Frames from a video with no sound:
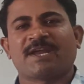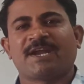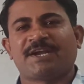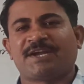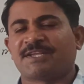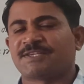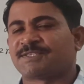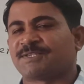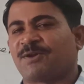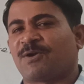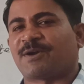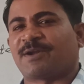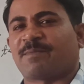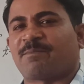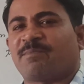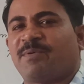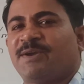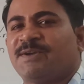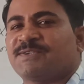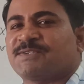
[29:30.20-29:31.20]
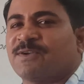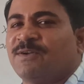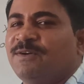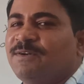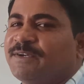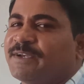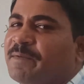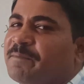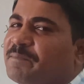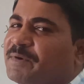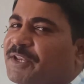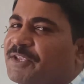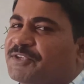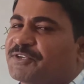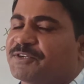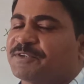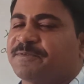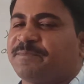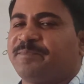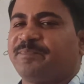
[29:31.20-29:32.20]
it is not depends on
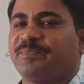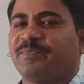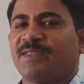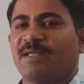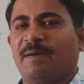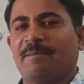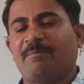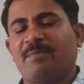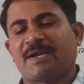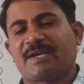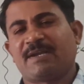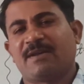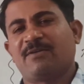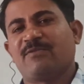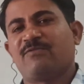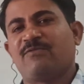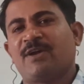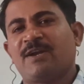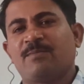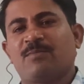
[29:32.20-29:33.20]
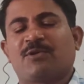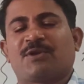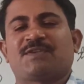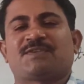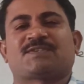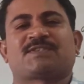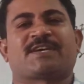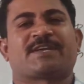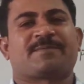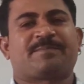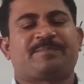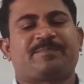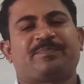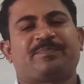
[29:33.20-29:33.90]
temperature. But one more is there.